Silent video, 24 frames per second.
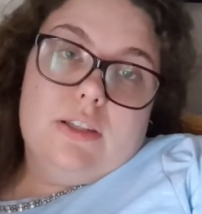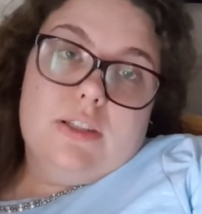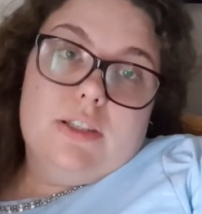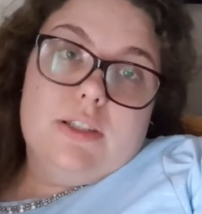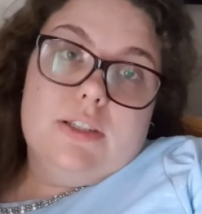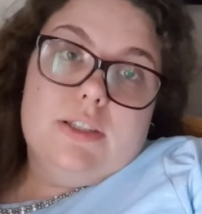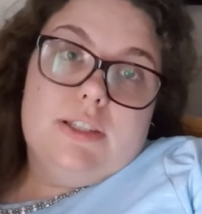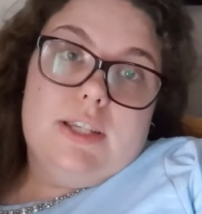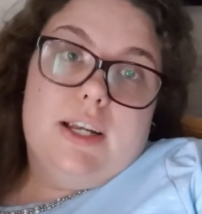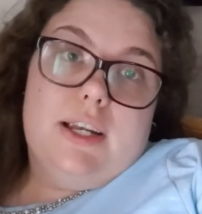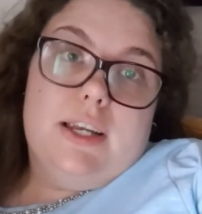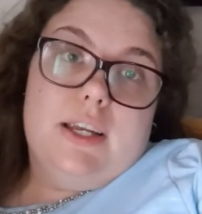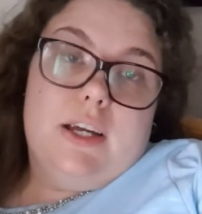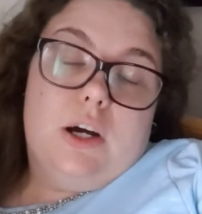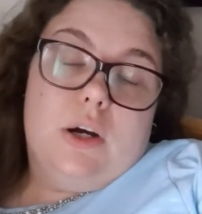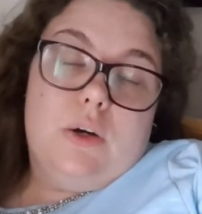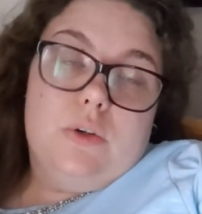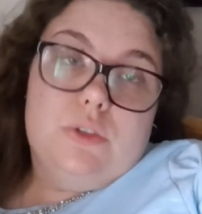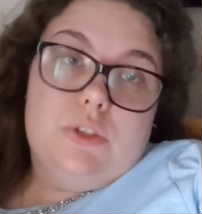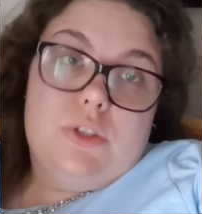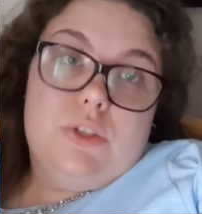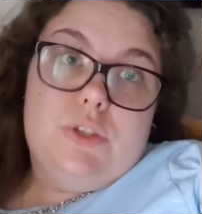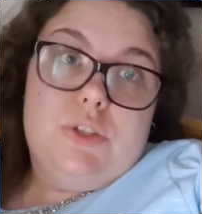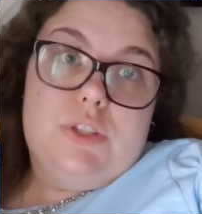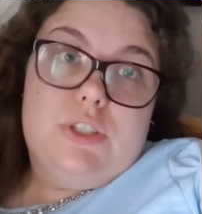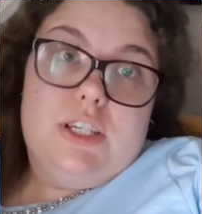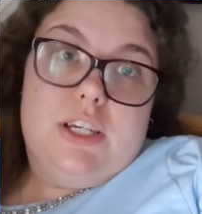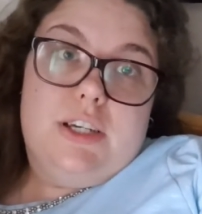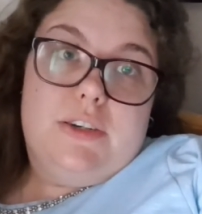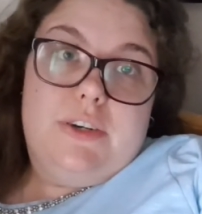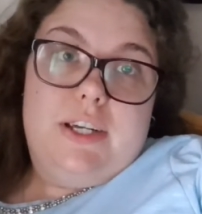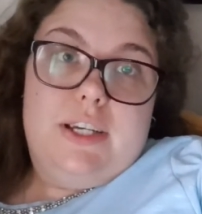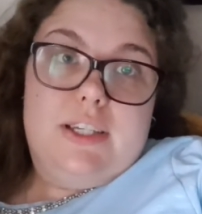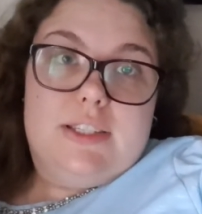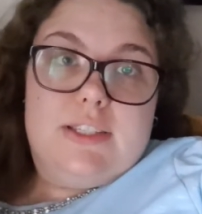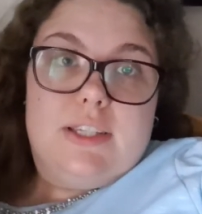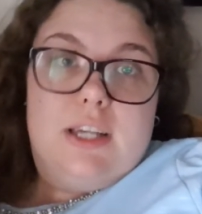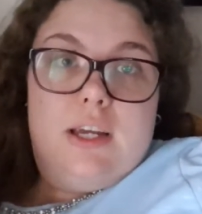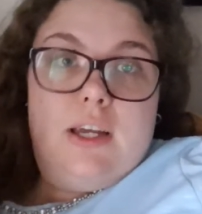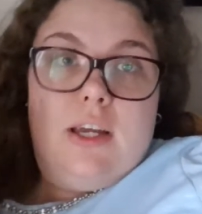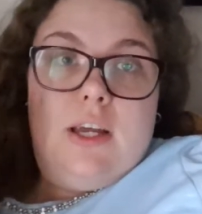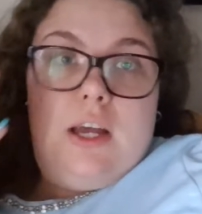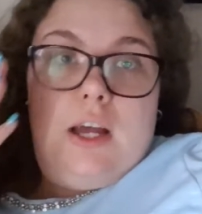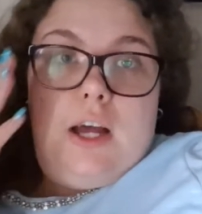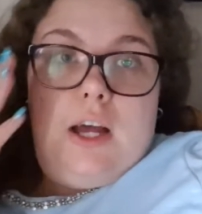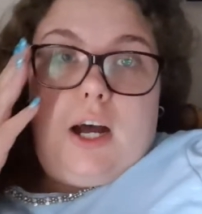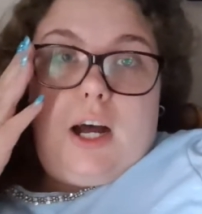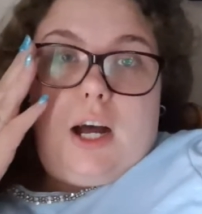Tilly Cole's new series.
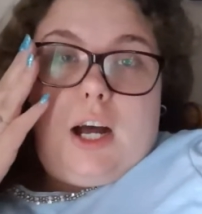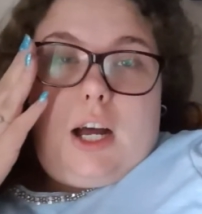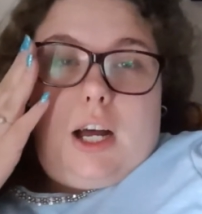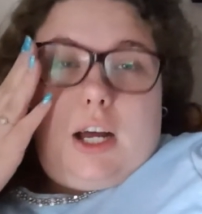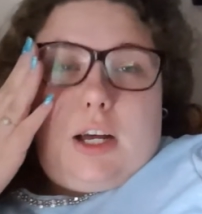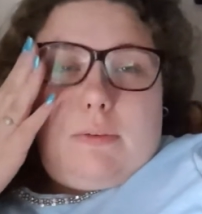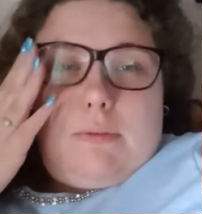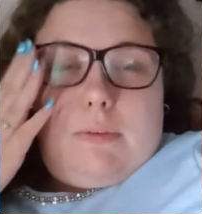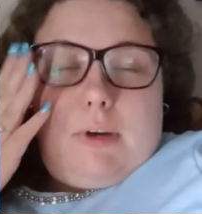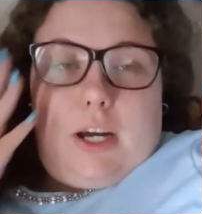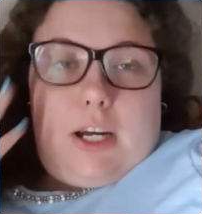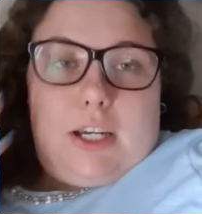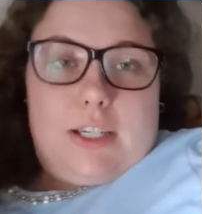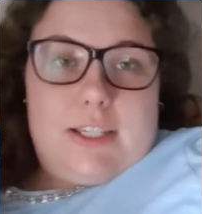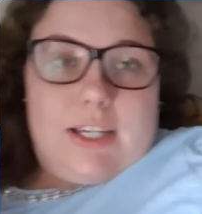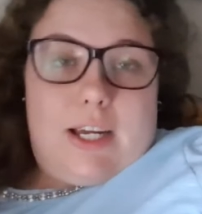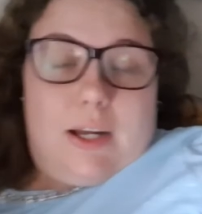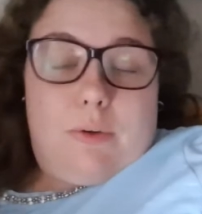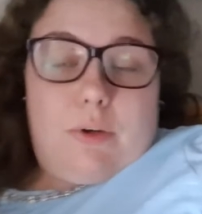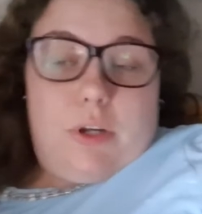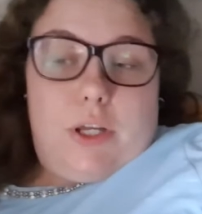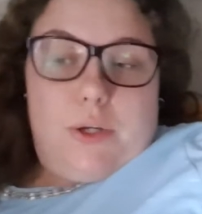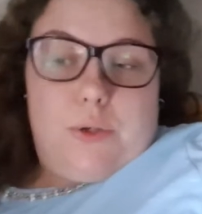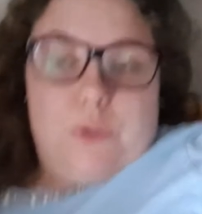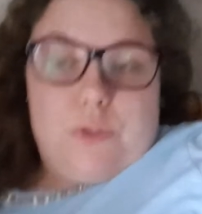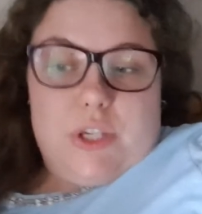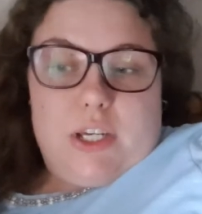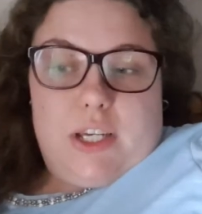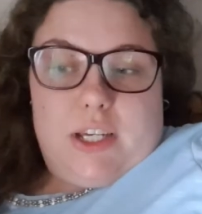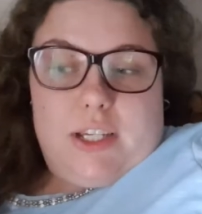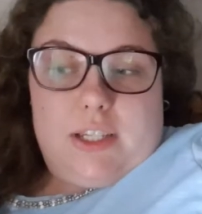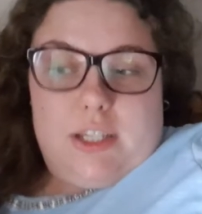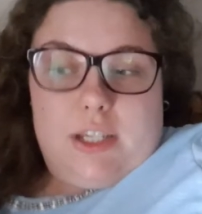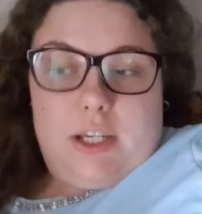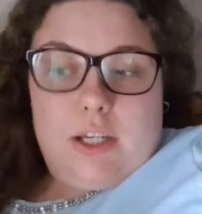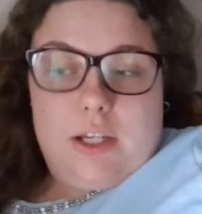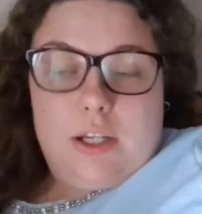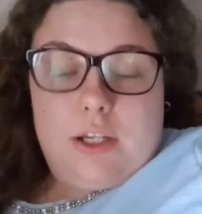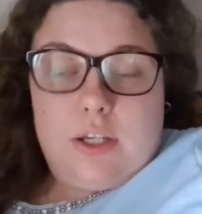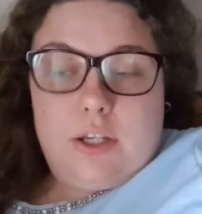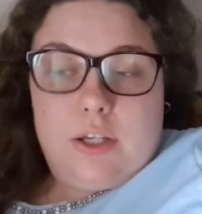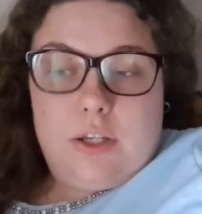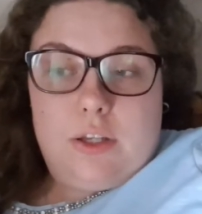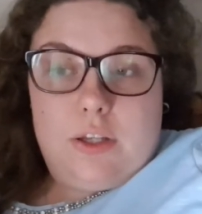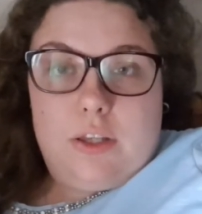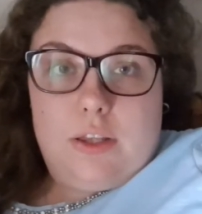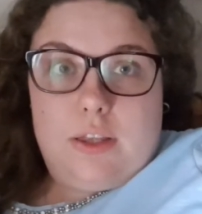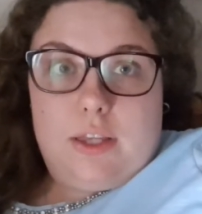I downloaded
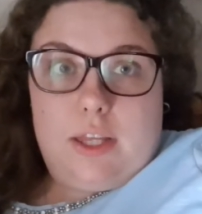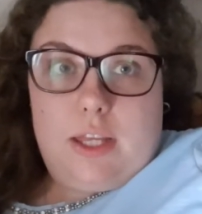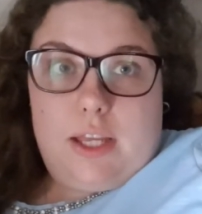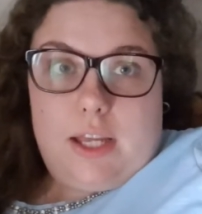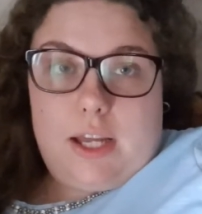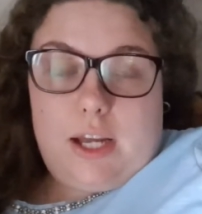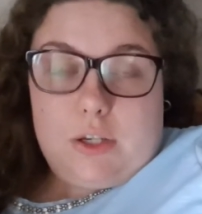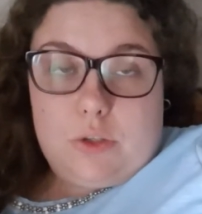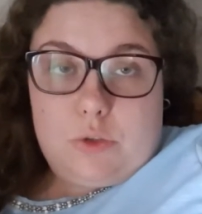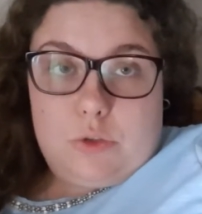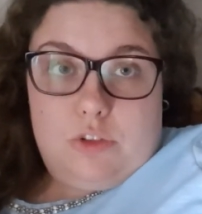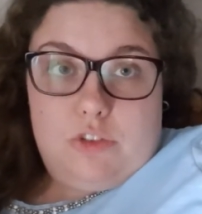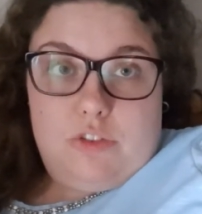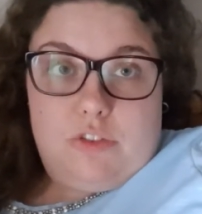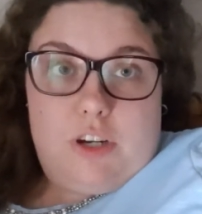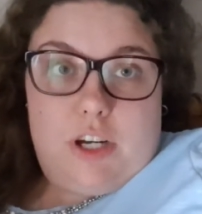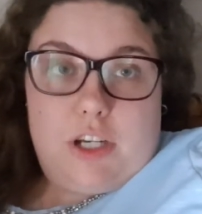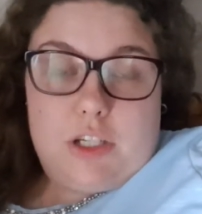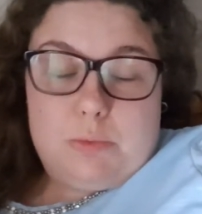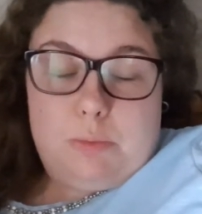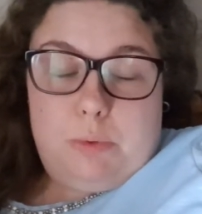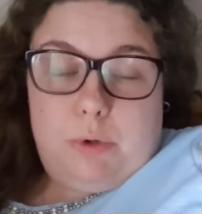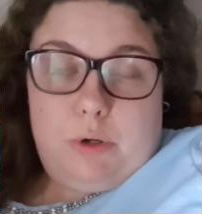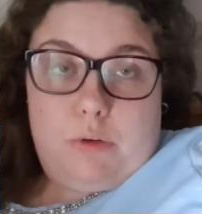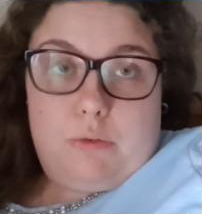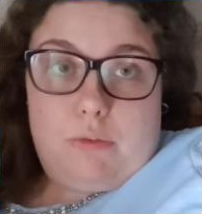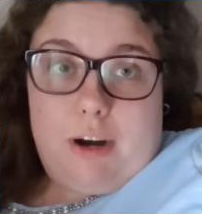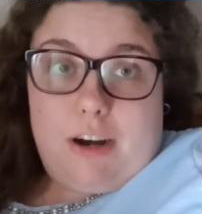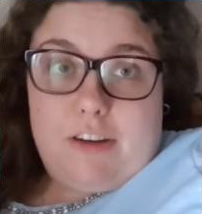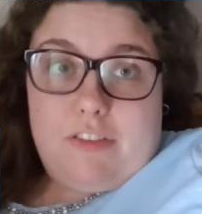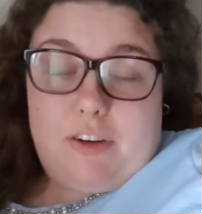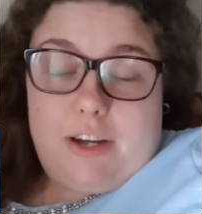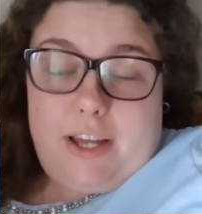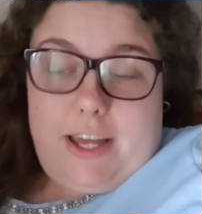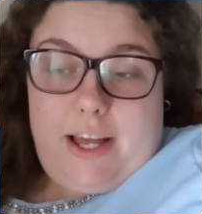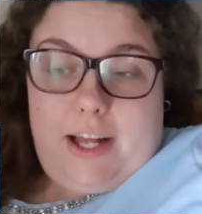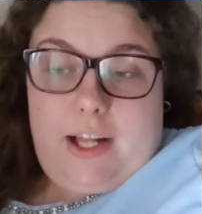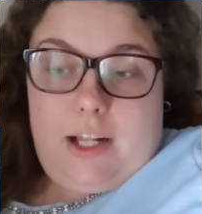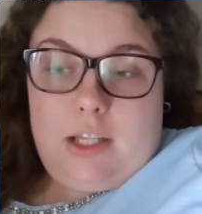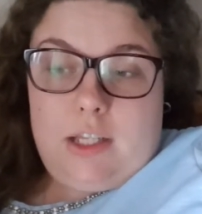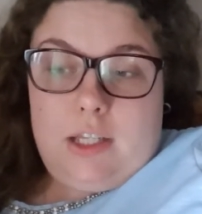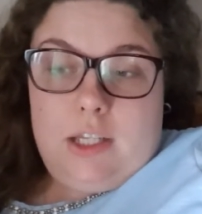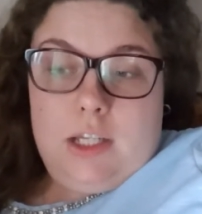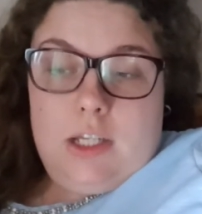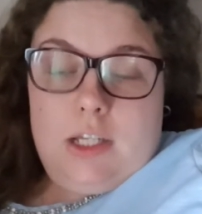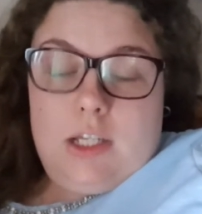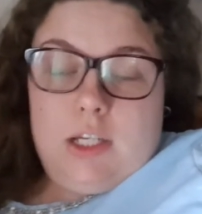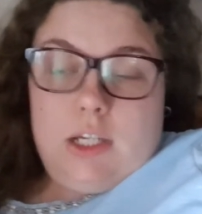the actual first book, Raphael,
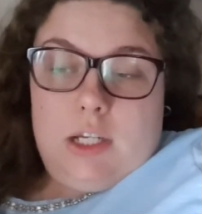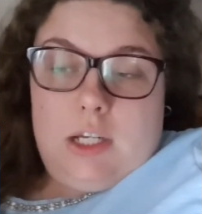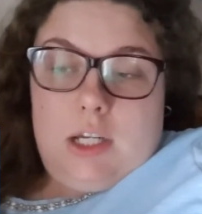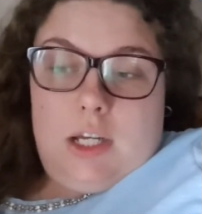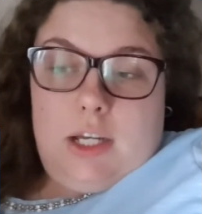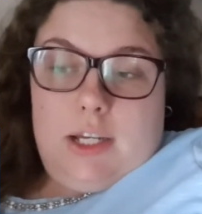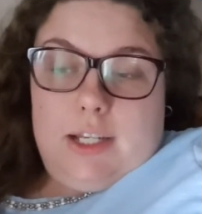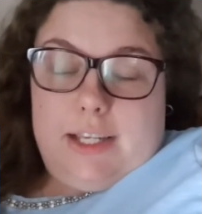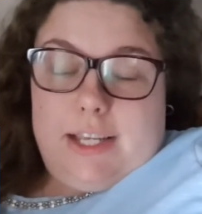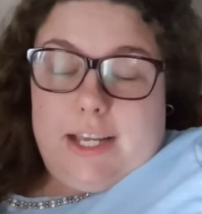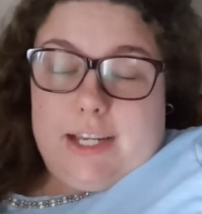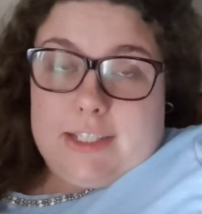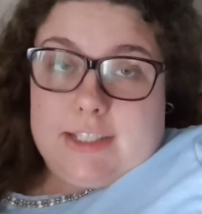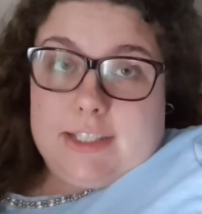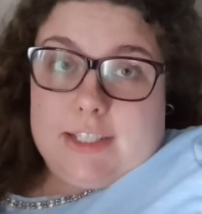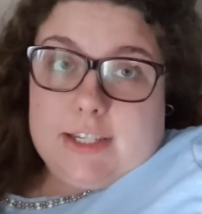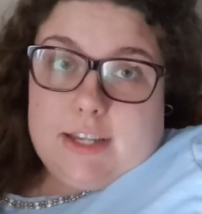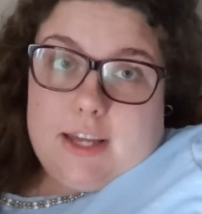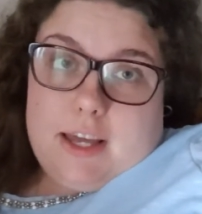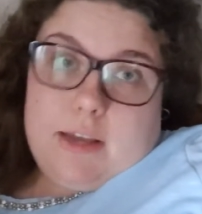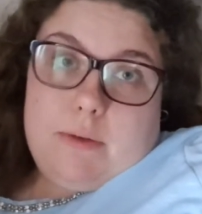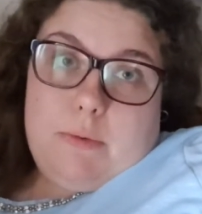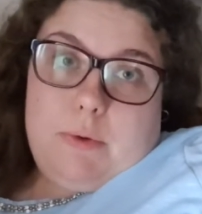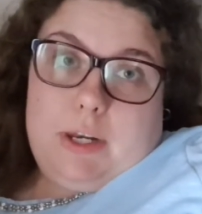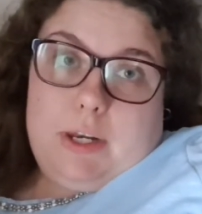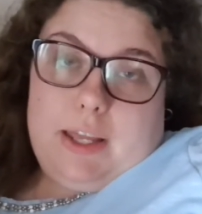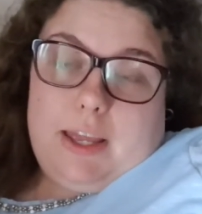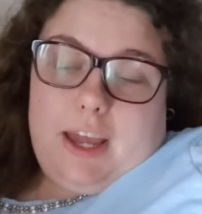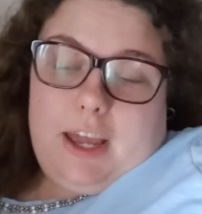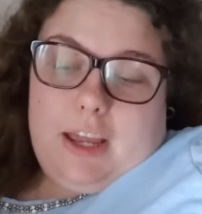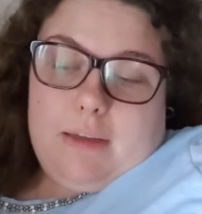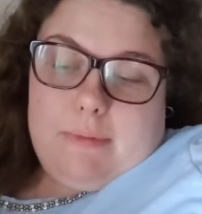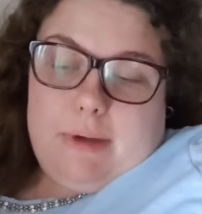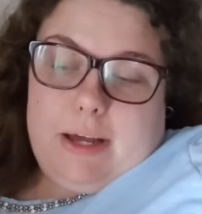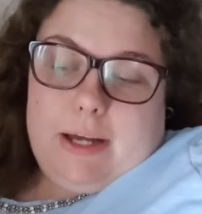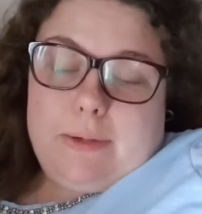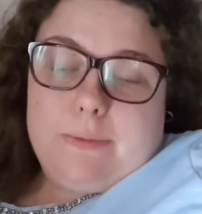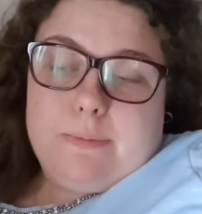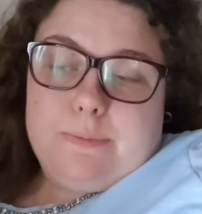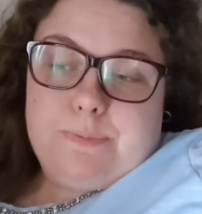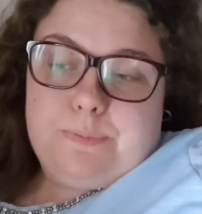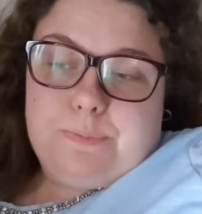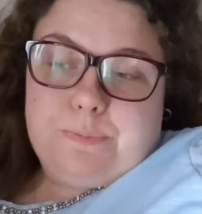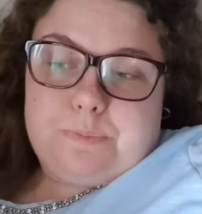yesterday when it came out.